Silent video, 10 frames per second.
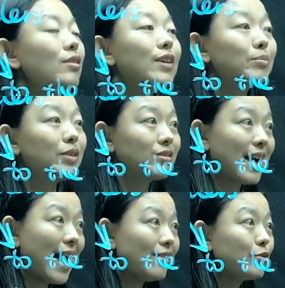From the
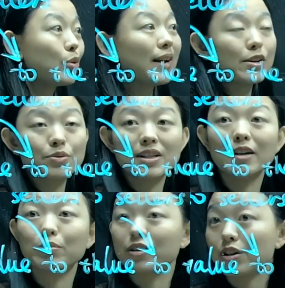graph, we would like to
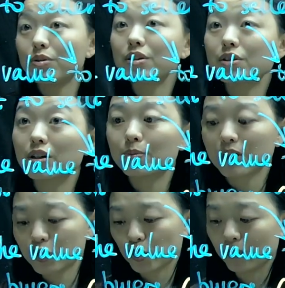say the producer
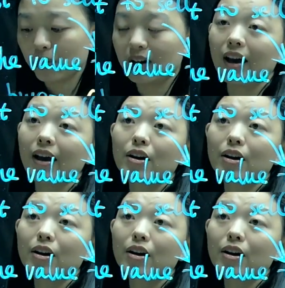surplus will be the